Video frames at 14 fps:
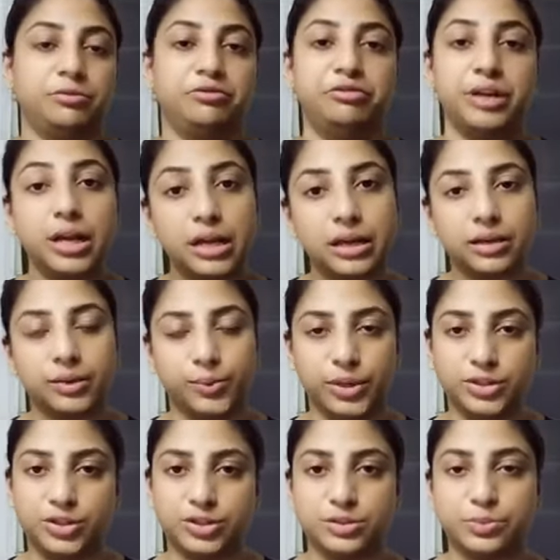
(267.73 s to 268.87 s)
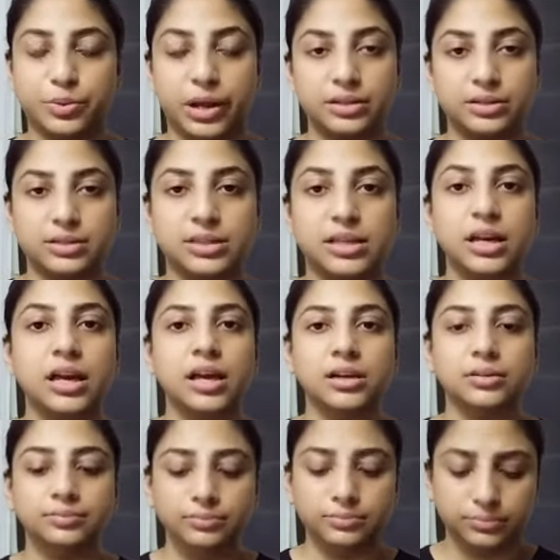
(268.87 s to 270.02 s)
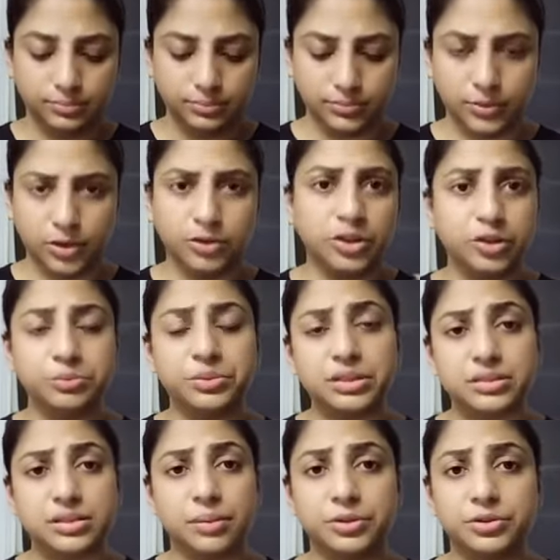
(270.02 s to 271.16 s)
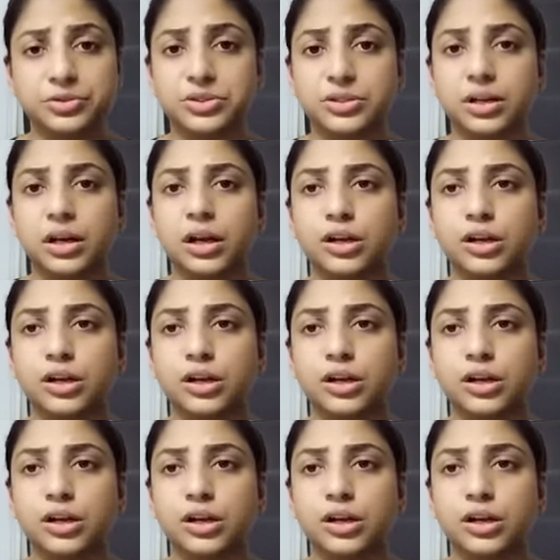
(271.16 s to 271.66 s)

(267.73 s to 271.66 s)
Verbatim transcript: feeling once you spray this on humid summers.